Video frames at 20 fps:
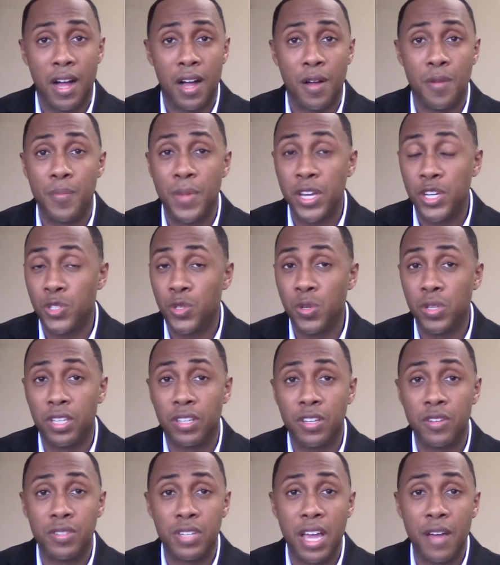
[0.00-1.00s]
make sure
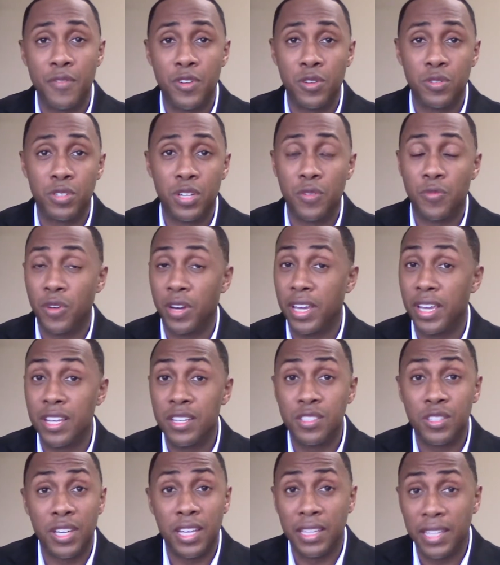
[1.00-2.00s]
that there's avenues there for
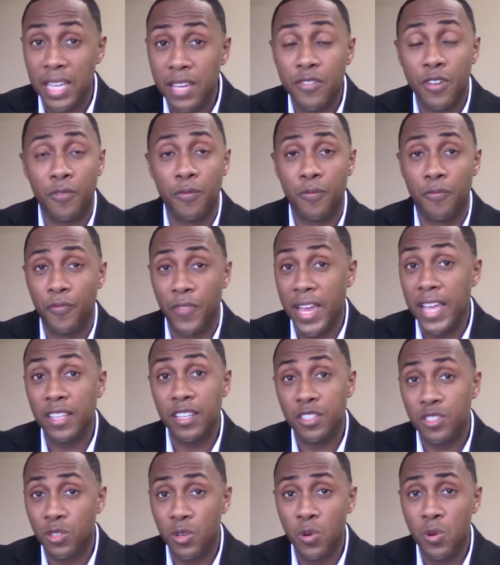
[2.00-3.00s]
kids can leave a
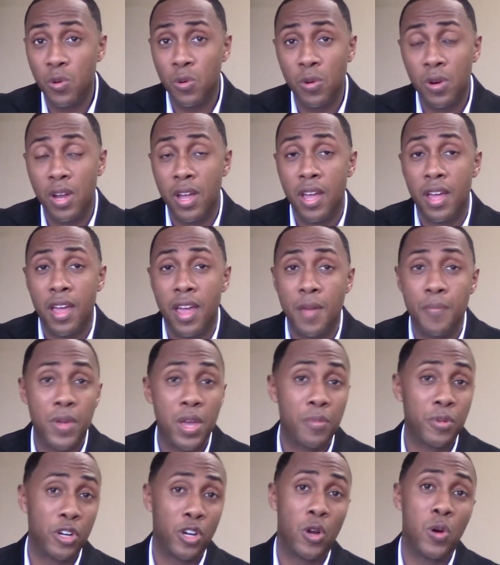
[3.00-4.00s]
failing school and be
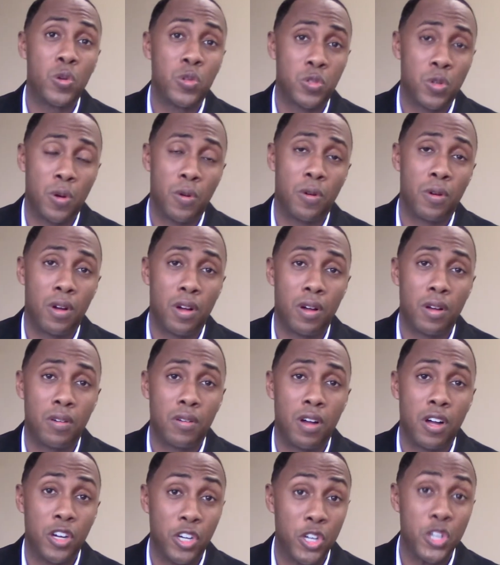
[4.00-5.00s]
able to go to
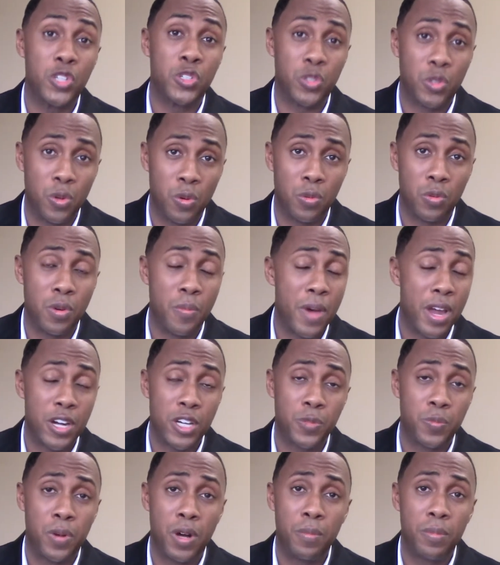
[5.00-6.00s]
a good school, no matter
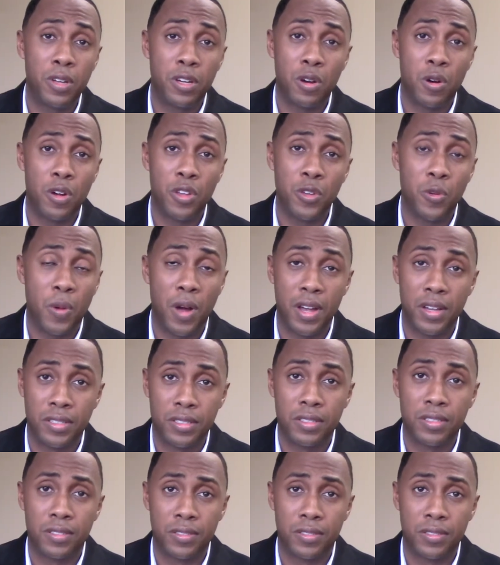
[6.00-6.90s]
if it's public or otherwise.